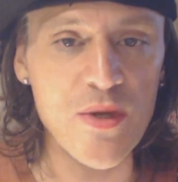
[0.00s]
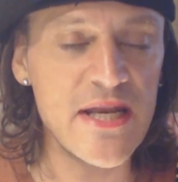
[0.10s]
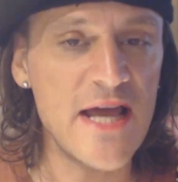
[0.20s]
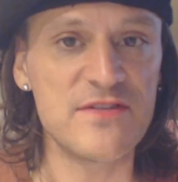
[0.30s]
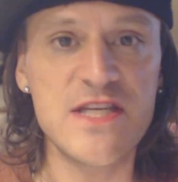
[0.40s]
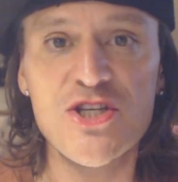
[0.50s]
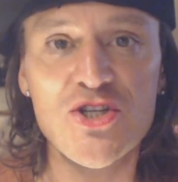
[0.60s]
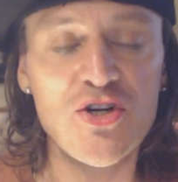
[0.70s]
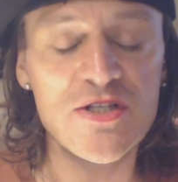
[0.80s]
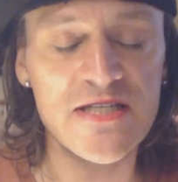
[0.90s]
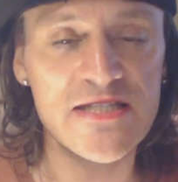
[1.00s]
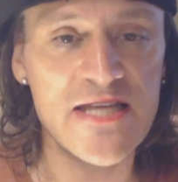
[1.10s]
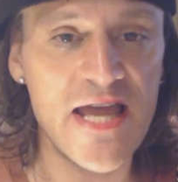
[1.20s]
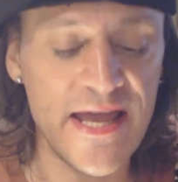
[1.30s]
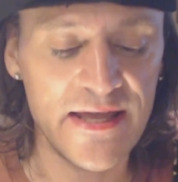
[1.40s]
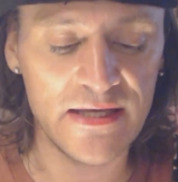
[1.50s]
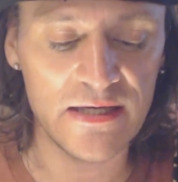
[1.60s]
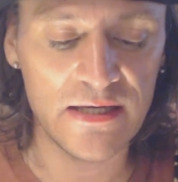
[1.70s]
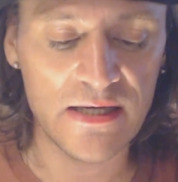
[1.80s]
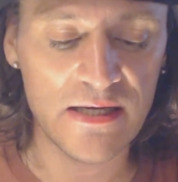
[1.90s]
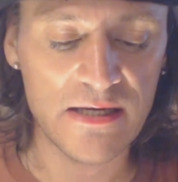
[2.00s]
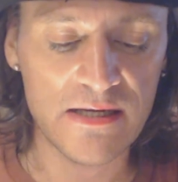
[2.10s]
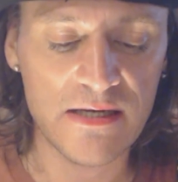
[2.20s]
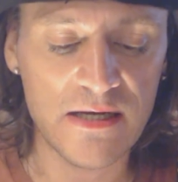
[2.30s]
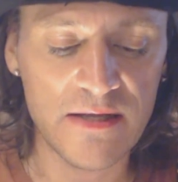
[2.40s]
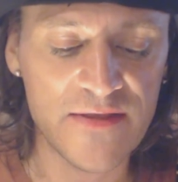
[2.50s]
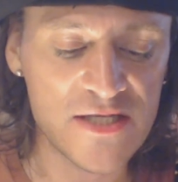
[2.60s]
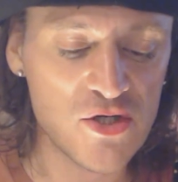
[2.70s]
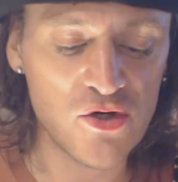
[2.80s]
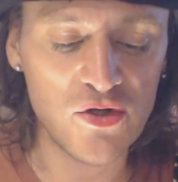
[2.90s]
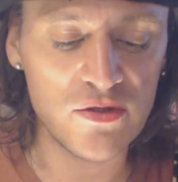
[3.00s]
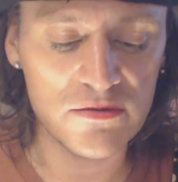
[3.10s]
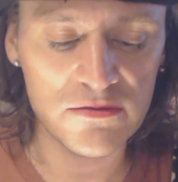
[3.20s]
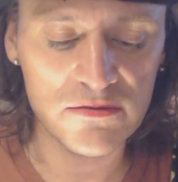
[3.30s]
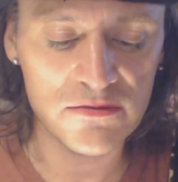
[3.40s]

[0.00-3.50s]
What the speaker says: we can have t-shirts that say this girl